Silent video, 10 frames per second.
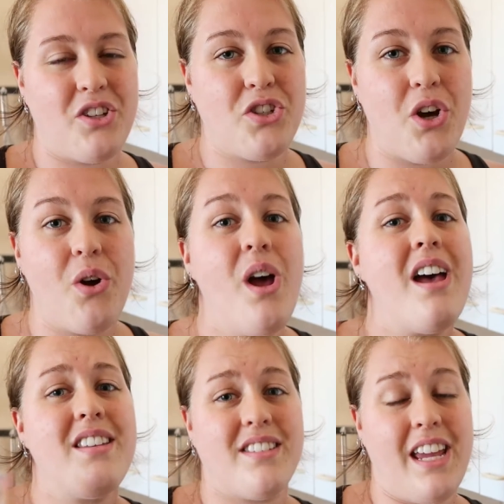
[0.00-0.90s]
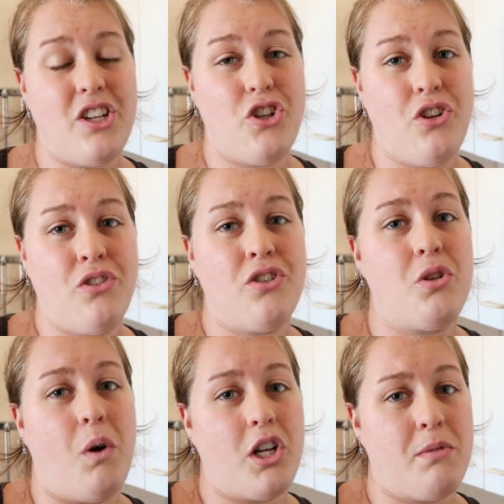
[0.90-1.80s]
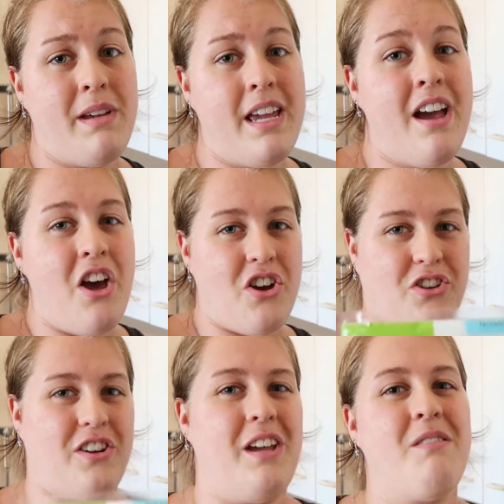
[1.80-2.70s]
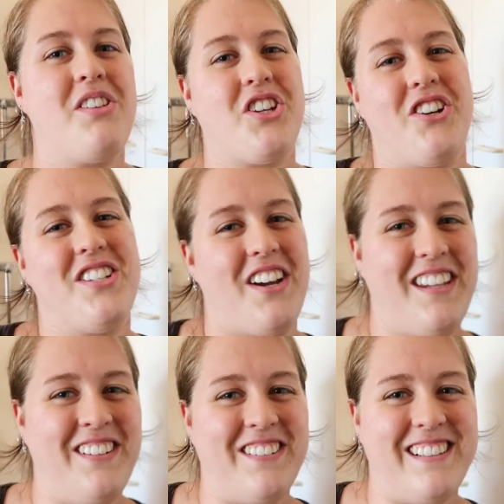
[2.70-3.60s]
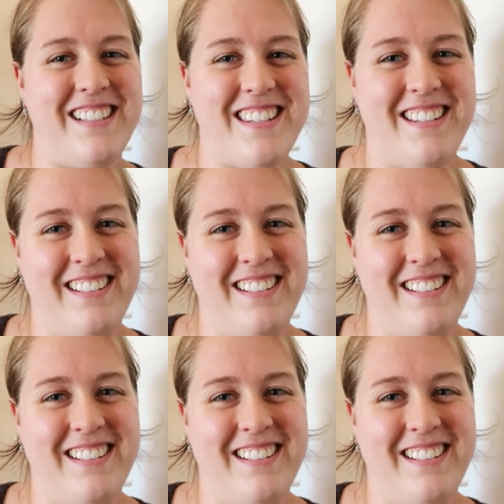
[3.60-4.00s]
So stay tuned to watch me cooking with the shirataki noodles.